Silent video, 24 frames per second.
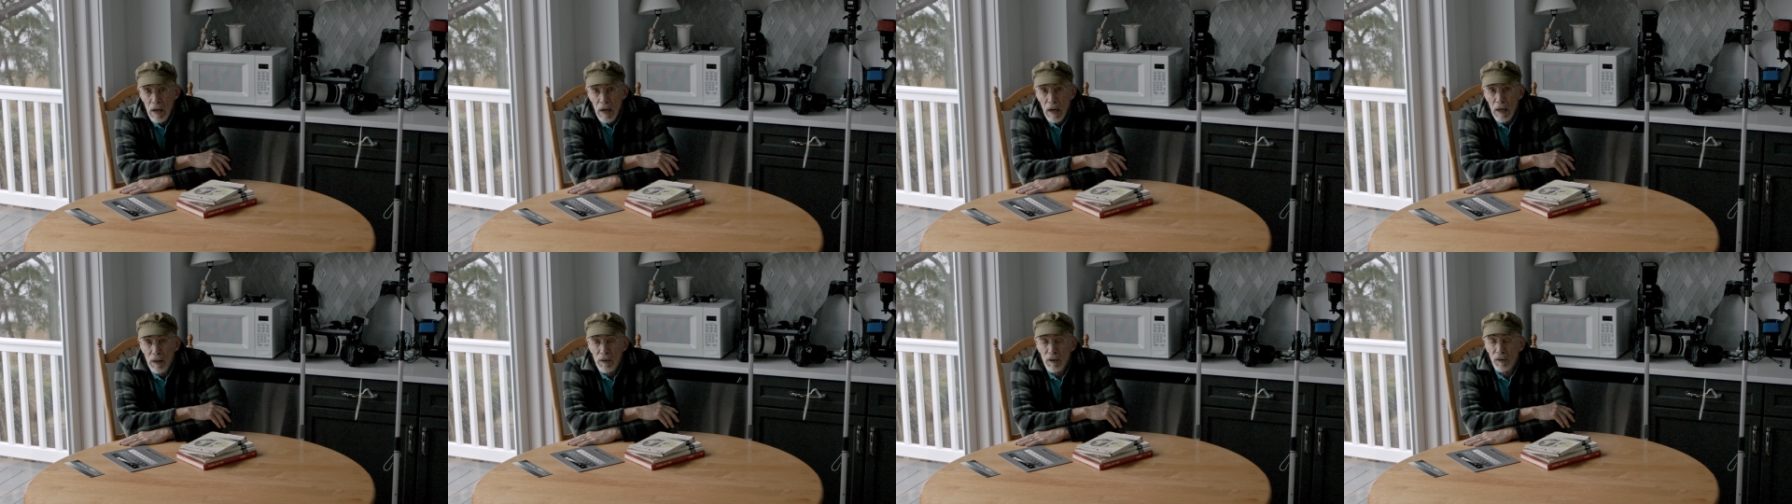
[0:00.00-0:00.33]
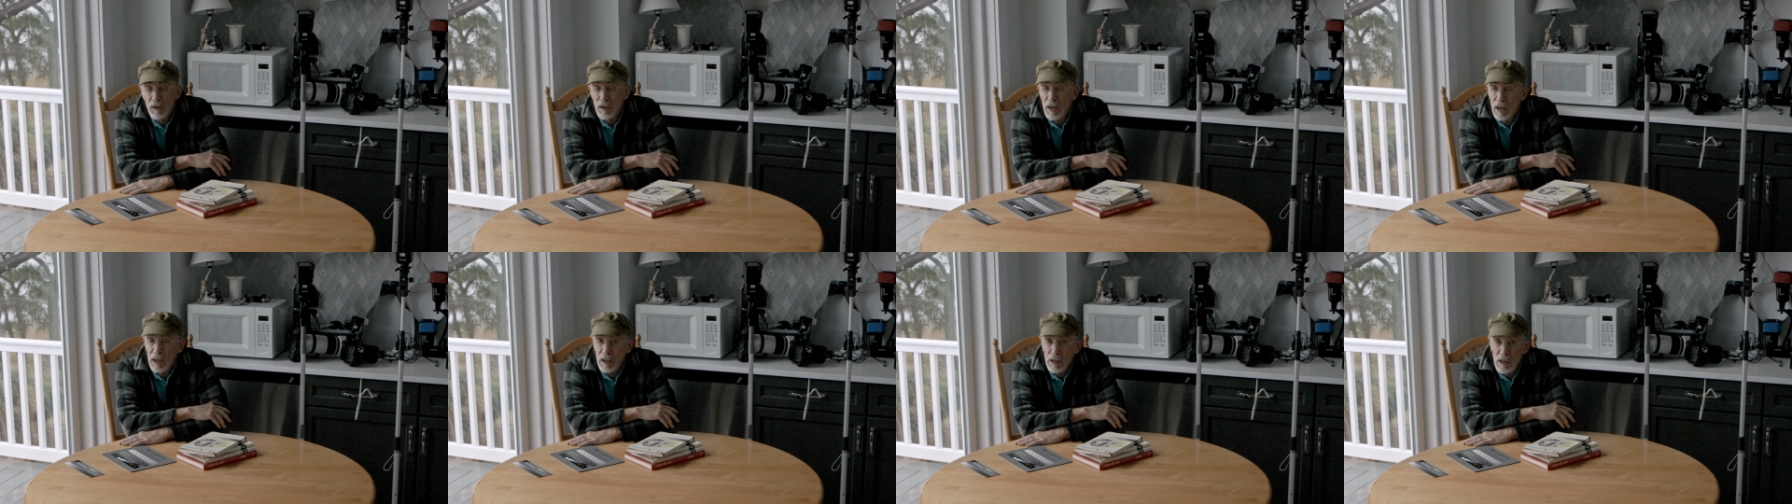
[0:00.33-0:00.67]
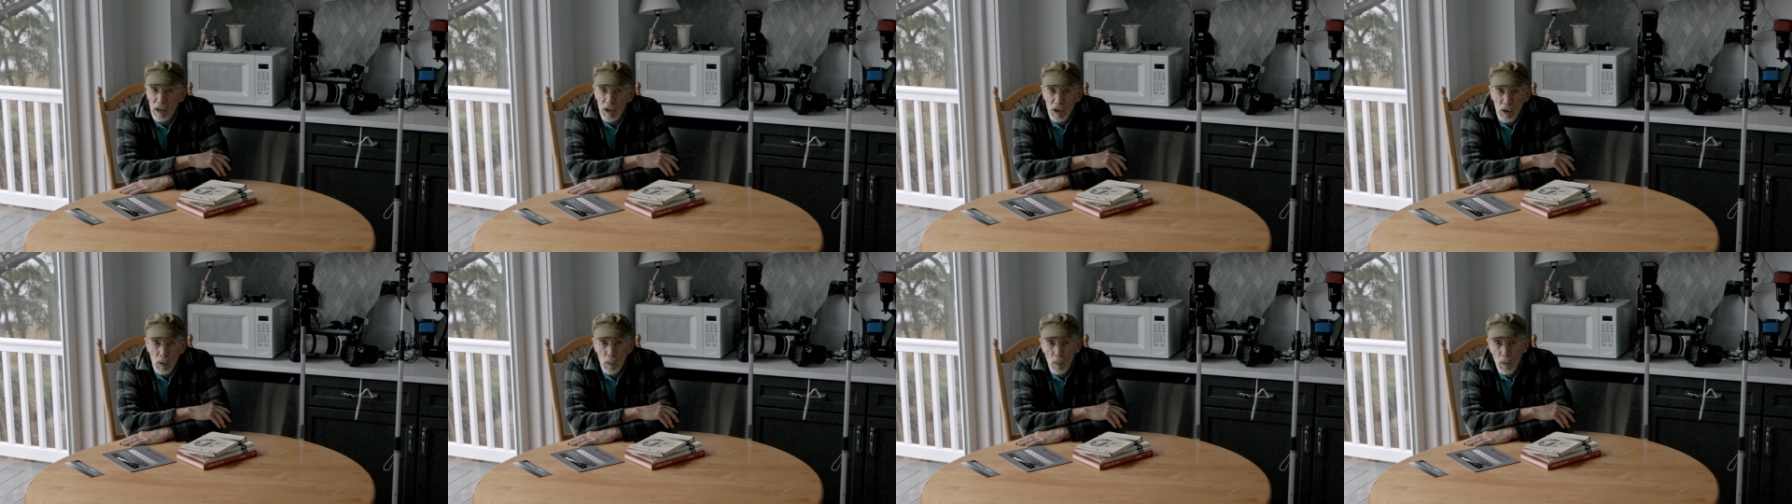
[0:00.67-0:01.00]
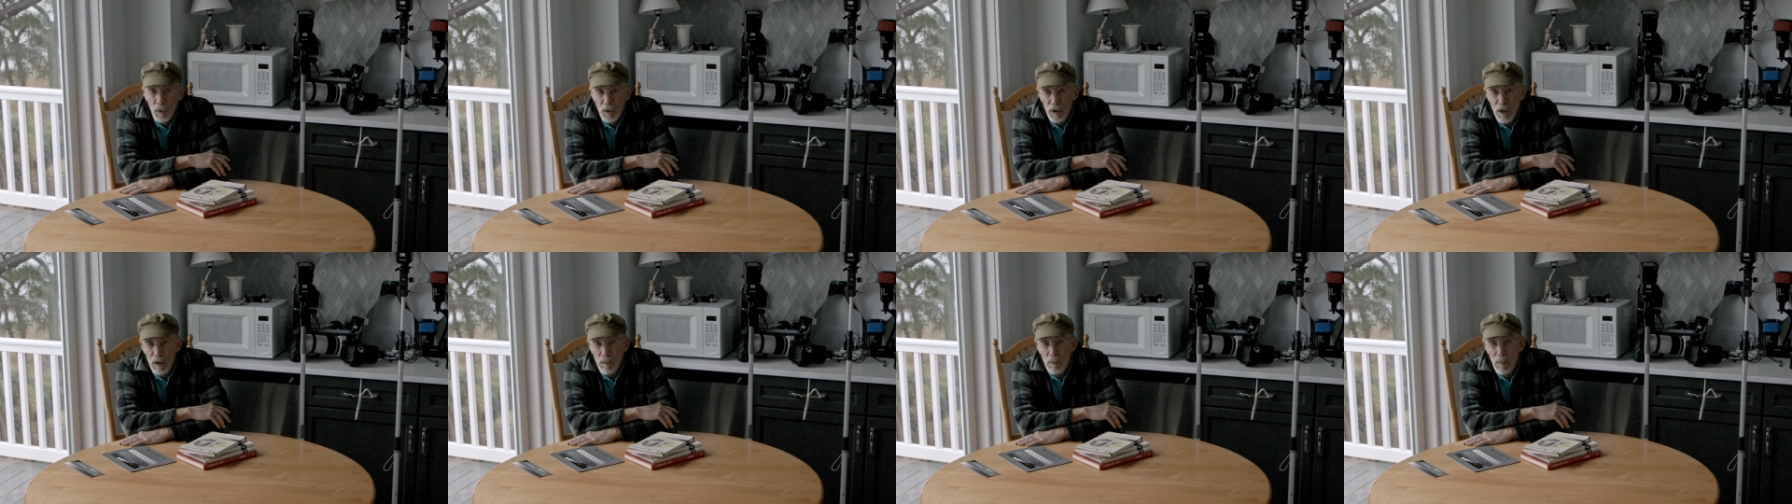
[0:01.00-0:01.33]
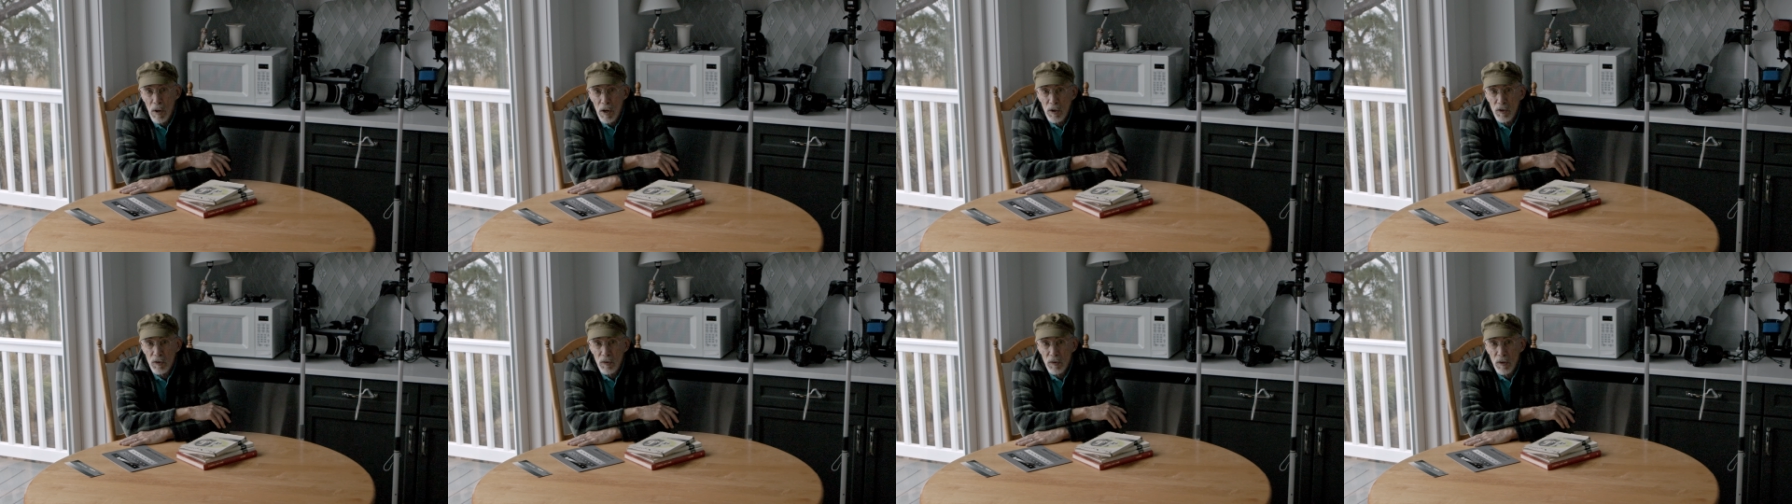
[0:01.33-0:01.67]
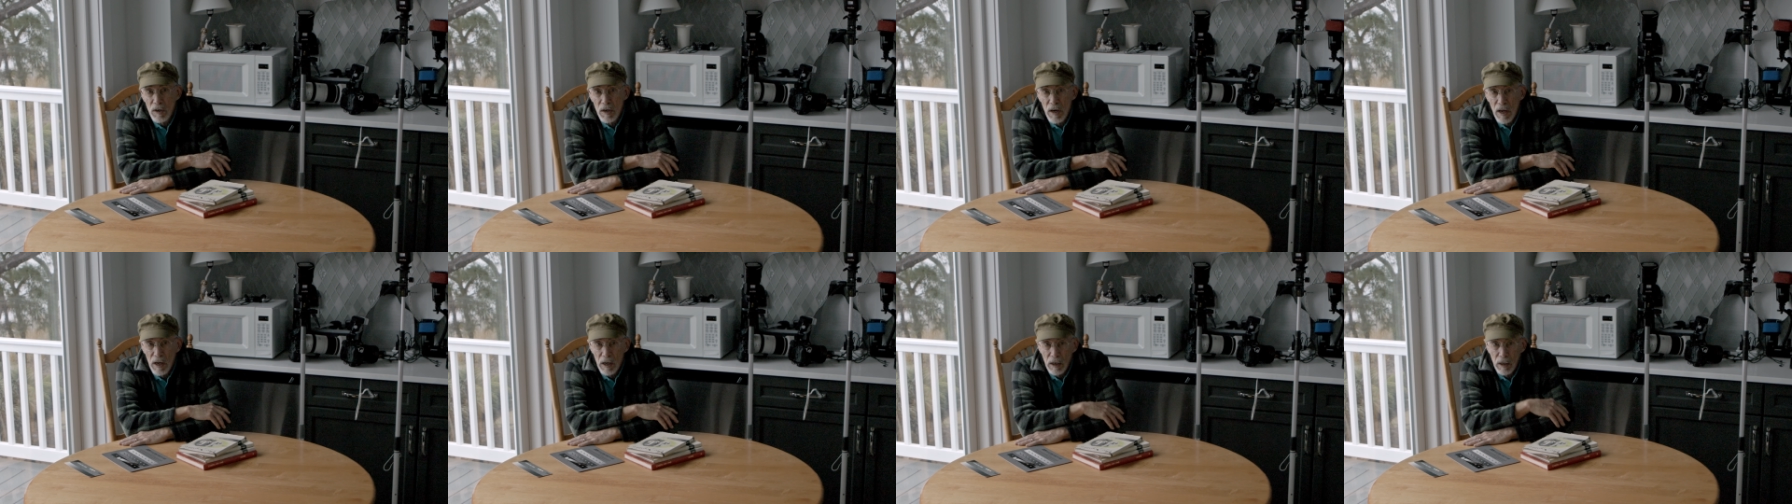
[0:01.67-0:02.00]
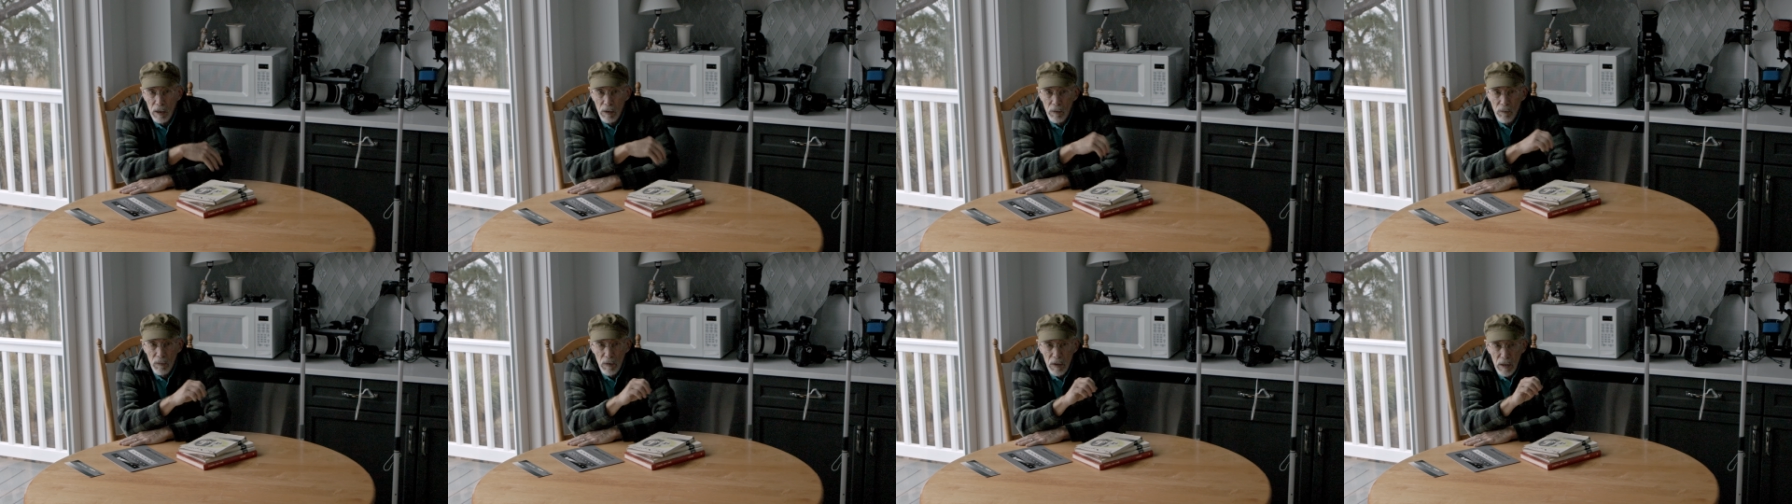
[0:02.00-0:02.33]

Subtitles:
And the technician would then measure the negative,